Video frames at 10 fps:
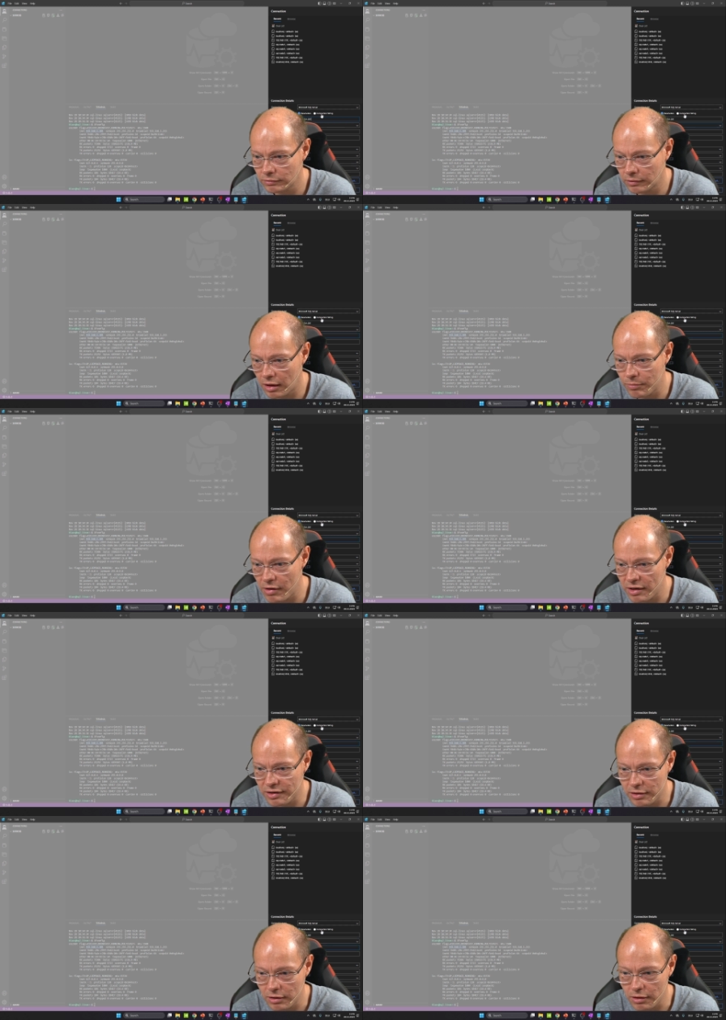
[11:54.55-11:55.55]
I
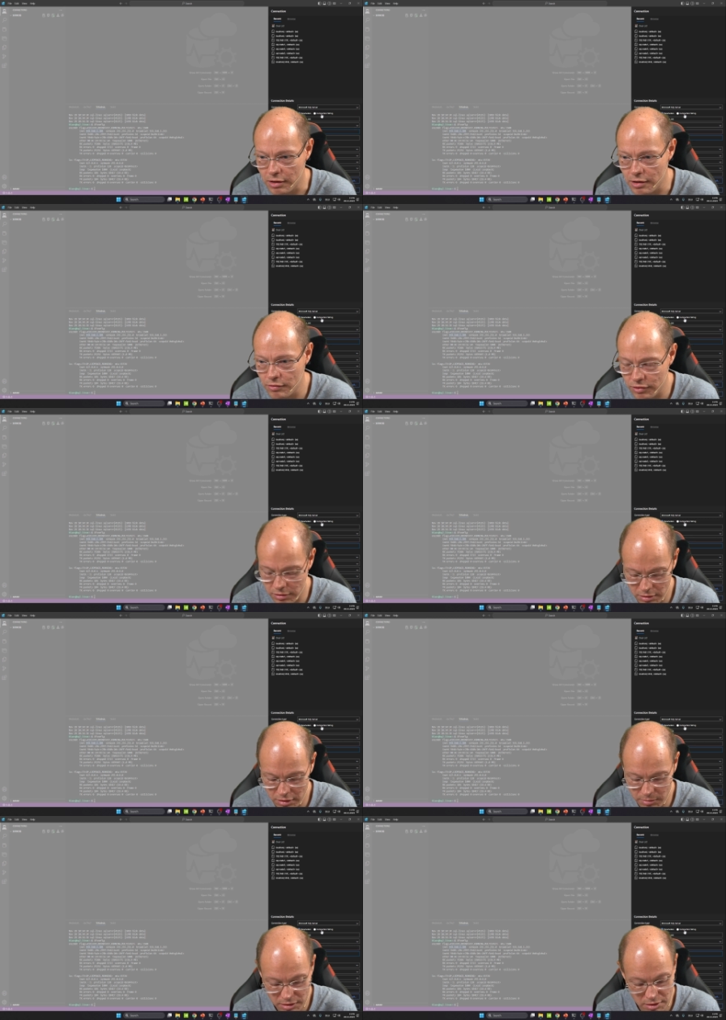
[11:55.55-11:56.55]
pass in the
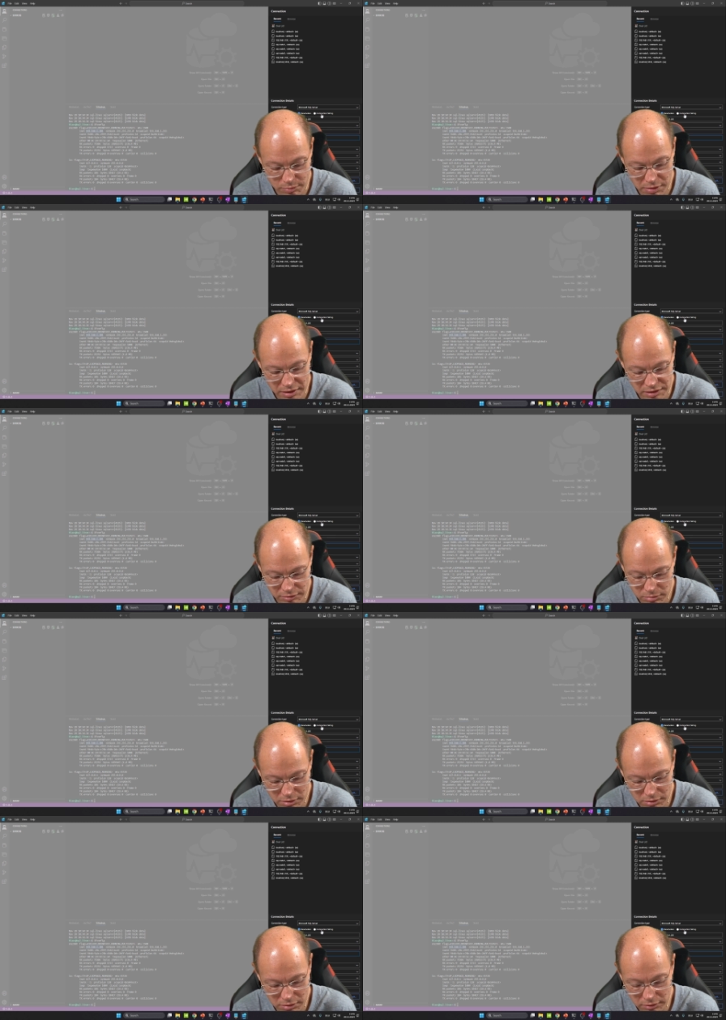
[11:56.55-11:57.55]
username and the
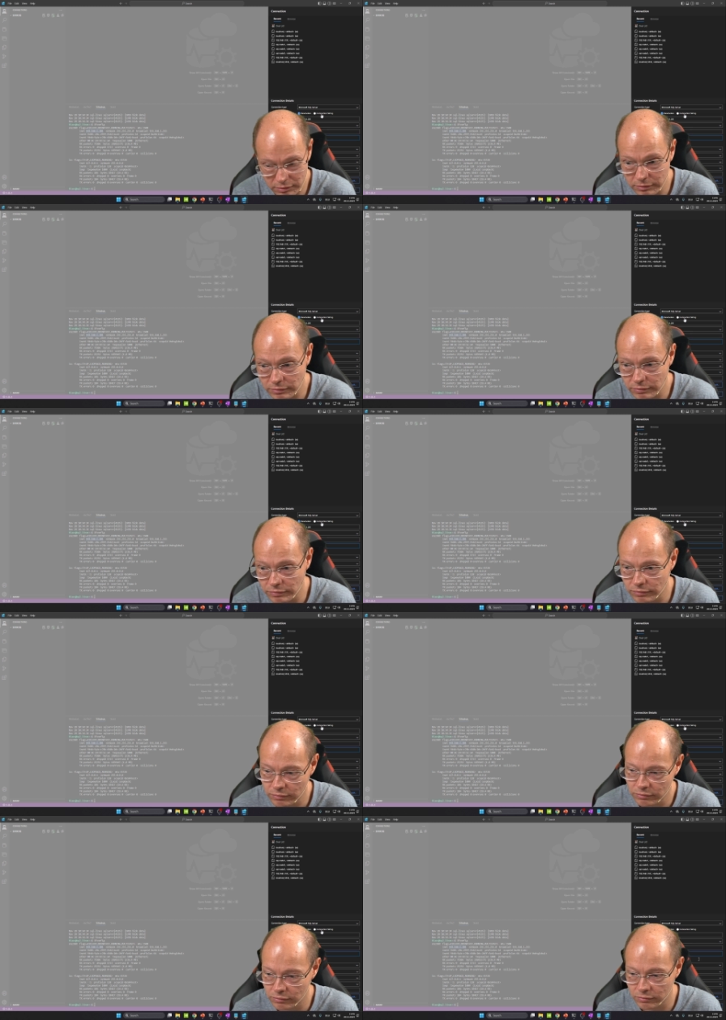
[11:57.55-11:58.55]
password.
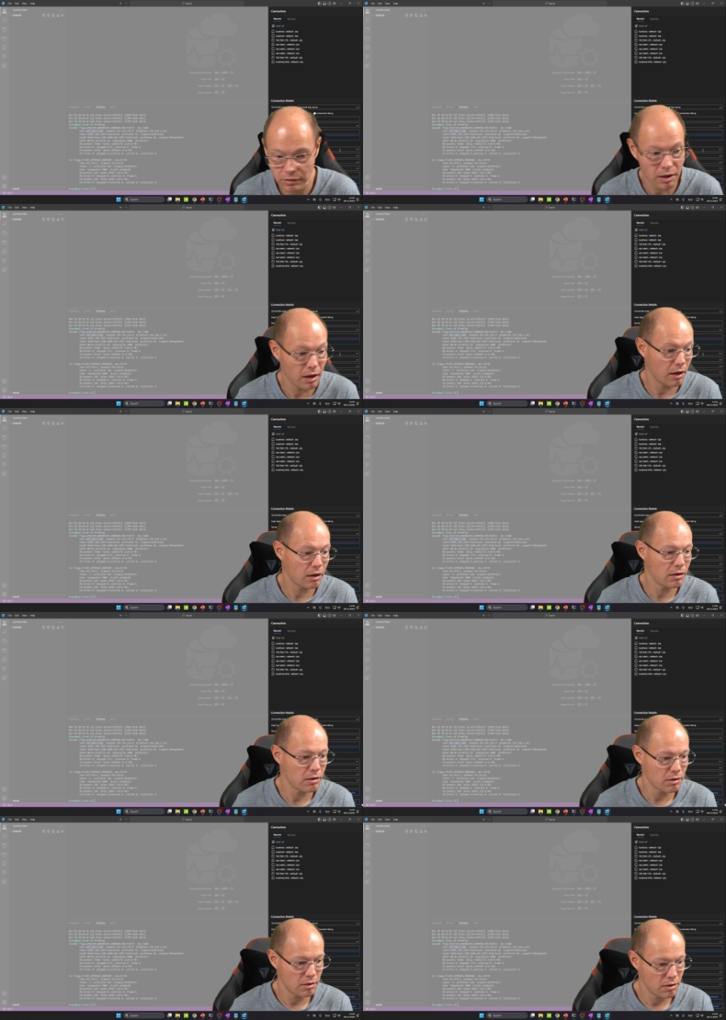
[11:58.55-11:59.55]
And
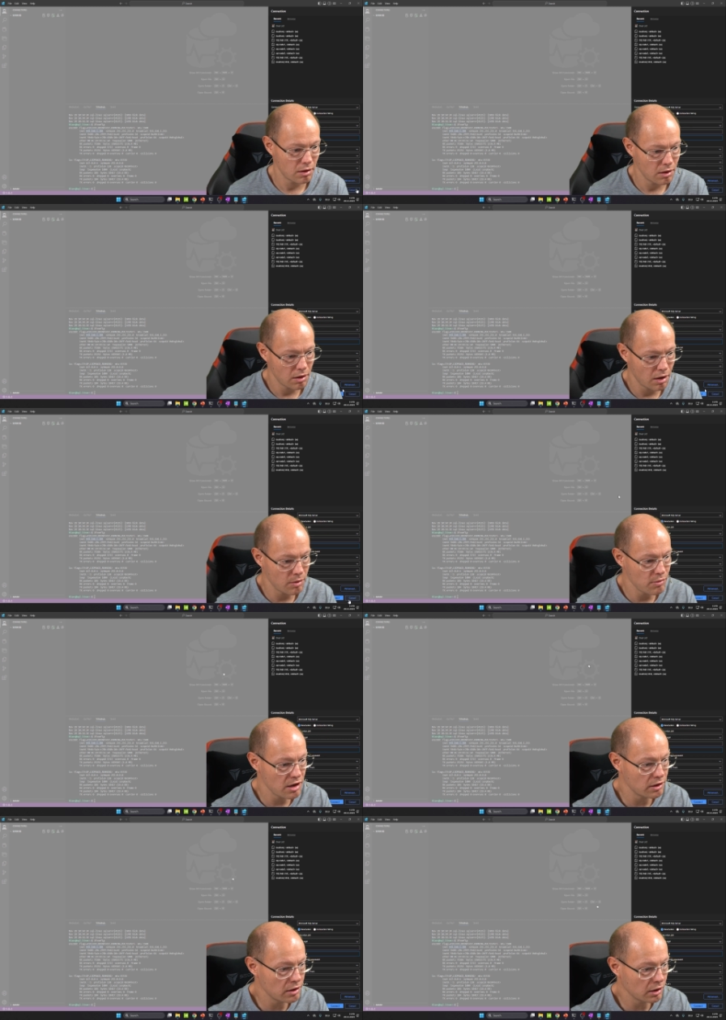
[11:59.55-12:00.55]
I'm
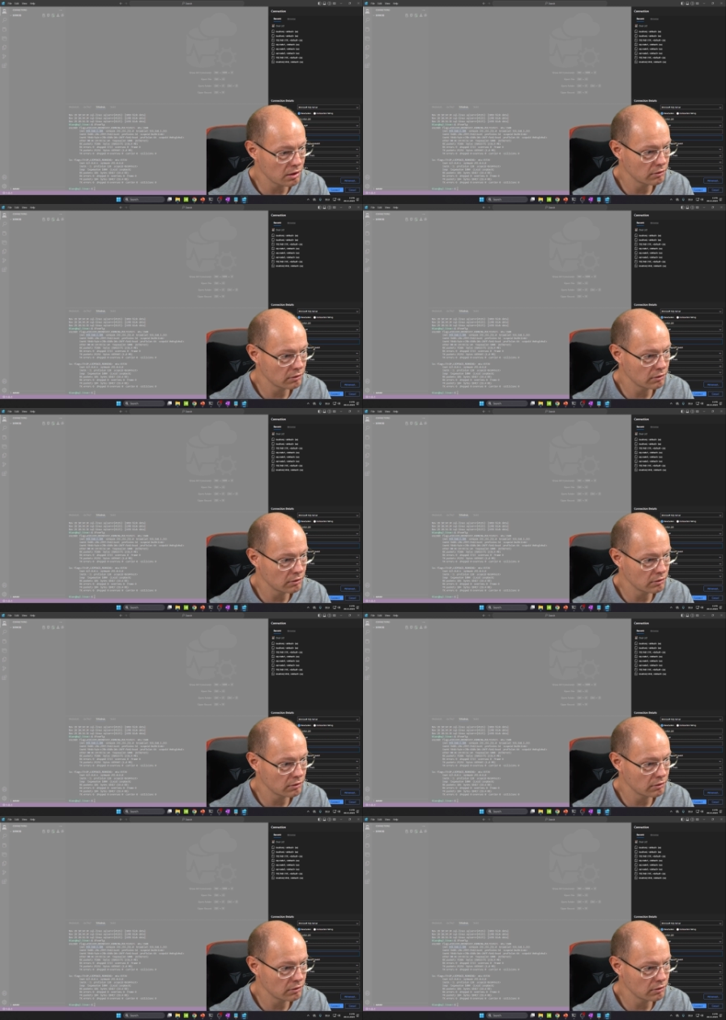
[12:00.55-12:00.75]
hitting